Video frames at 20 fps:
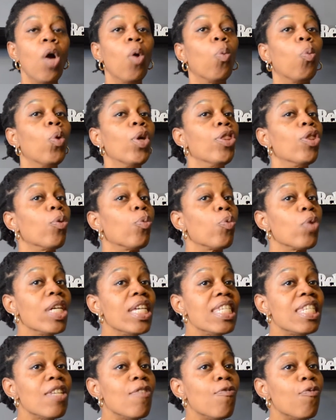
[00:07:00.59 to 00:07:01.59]
When the
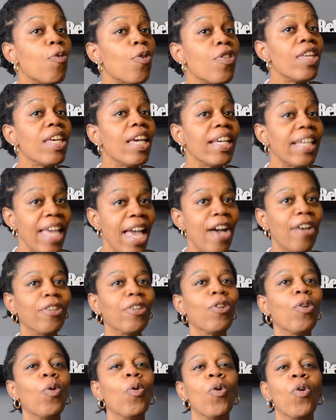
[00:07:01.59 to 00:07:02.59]
reason for
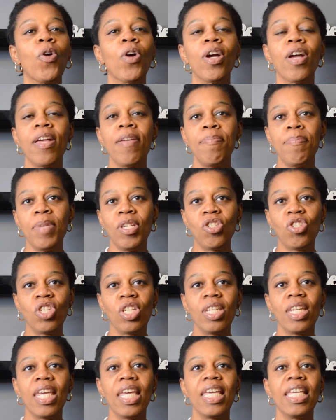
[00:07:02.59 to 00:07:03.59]
encounter or
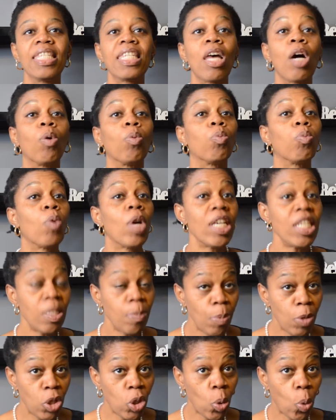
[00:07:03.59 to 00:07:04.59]
admission is a
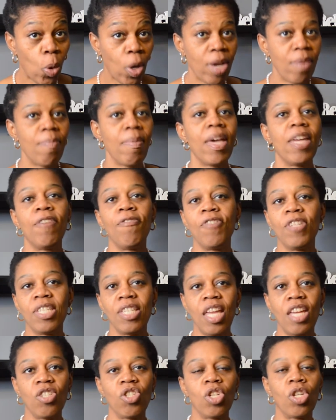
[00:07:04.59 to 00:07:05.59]
respiratory
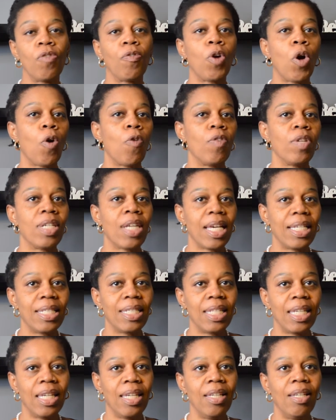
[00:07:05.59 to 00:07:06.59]
manifestation of
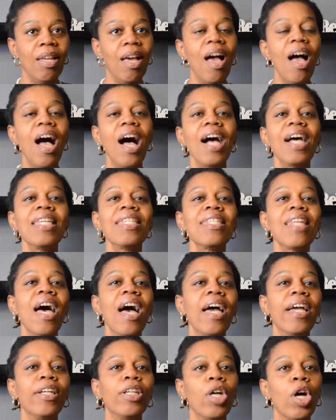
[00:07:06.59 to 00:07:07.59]
COVID-19,
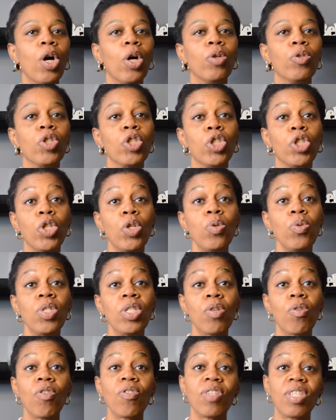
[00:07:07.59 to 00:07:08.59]
assign code
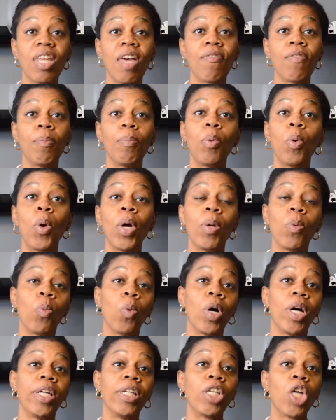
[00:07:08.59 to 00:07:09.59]

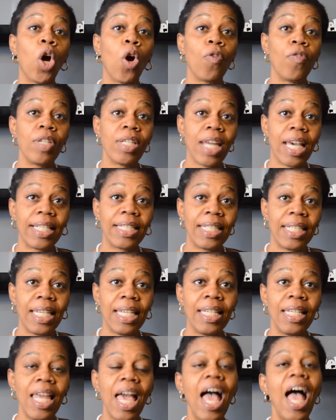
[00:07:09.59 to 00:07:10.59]
U07.1
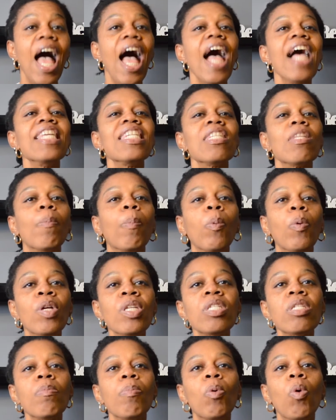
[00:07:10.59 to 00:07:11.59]
COVID-19 as the
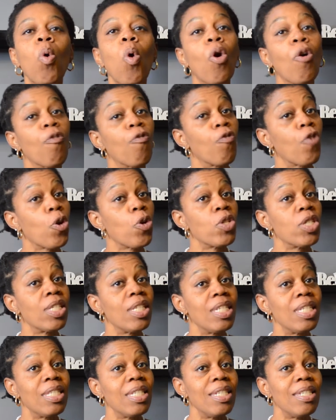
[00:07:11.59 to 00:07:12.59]
principal or first
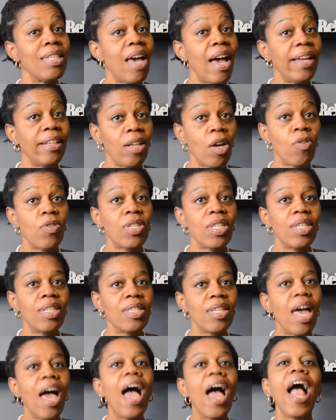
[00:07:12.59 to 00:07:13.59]
listed
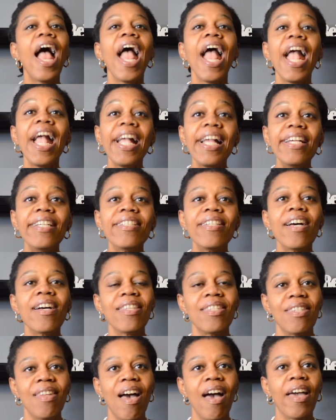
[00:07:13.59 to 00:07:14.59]
diagnosis and
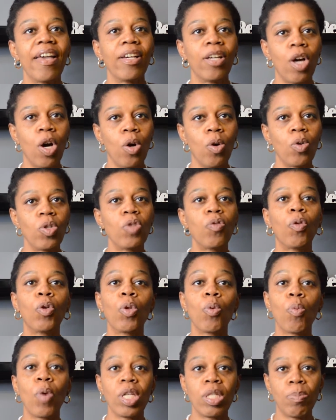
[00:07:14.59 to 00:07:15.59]
assign codes for
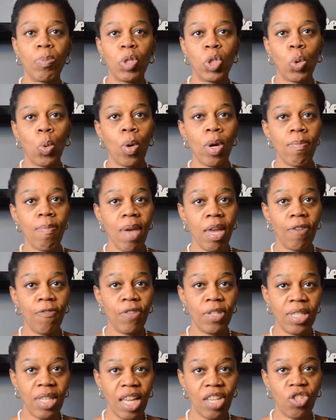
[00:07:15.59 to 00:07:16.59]
the respiratory
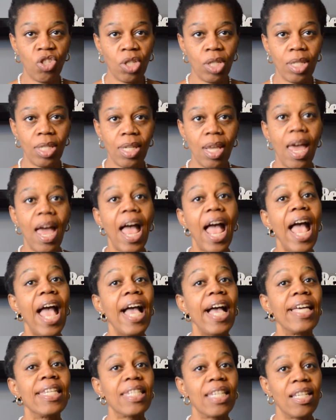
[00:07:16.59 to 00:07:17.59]
manifestations
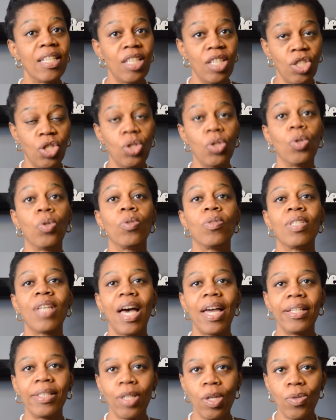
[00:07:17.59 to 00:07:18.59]
as additional
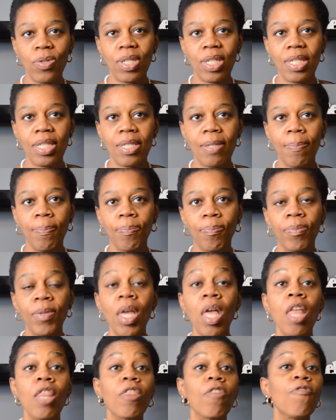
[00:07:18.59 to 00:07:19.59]
diagnoses.
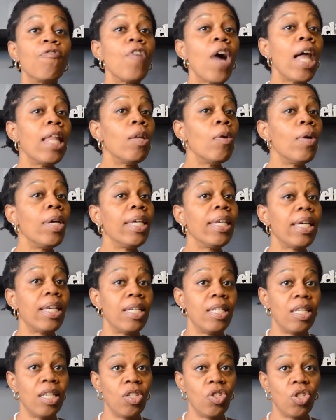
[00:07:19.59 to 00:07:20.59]
The following
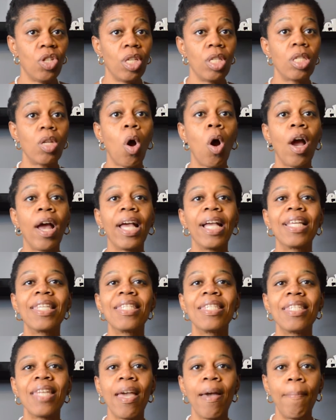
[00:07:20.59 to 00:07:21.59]
conditions are
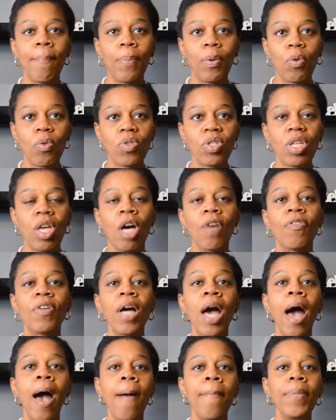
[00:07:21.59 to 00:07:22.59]
examples of
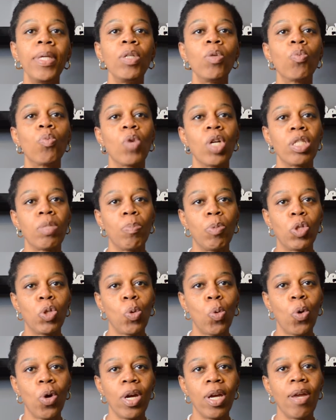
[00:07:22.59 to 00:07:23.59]
common
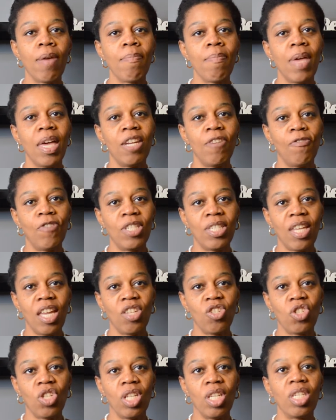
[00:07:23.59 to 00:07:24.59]
respiratory
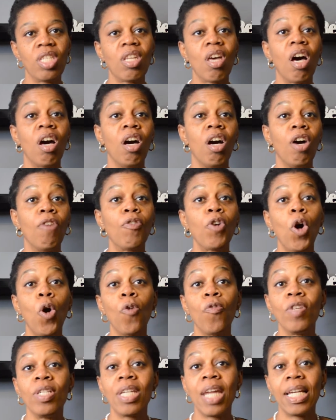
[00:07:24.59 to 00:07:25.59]
manifestations of
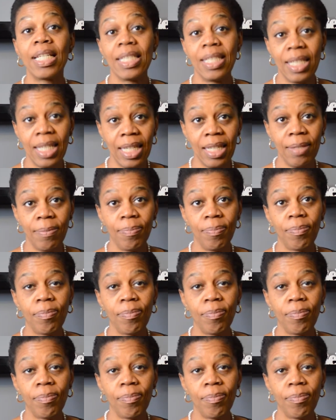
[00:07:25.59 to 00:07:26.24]
COVID-19.